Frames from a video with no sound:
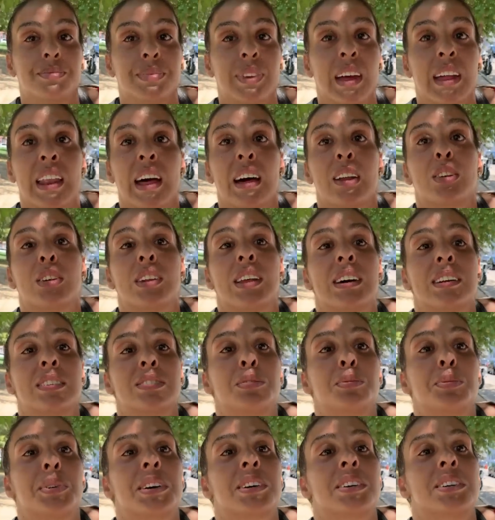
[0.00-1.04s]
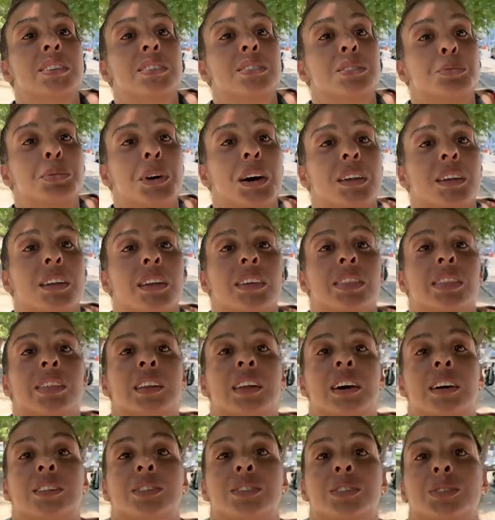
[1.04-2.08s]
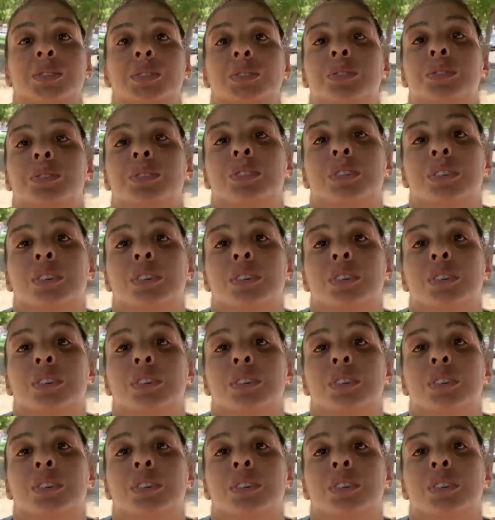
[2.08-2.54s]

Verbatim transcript: And I don't lie to my kids about nothing I do.